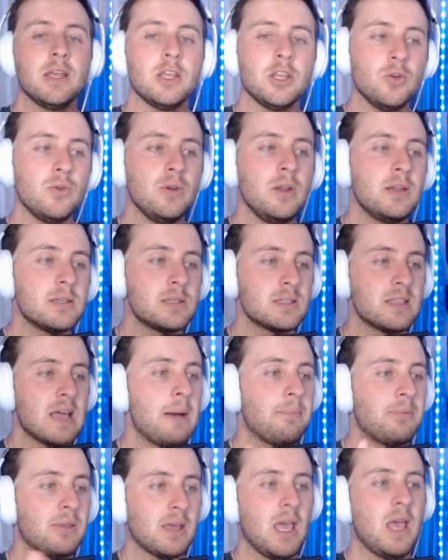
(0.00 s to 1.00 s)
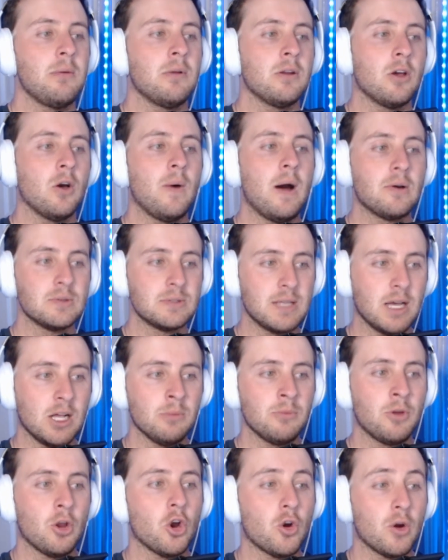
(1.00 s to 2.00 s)
You need to stop the game and go out and tell
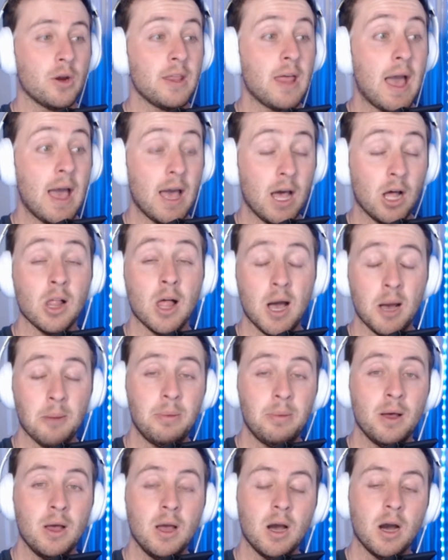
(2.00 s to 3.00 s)
him to hurry the hell up.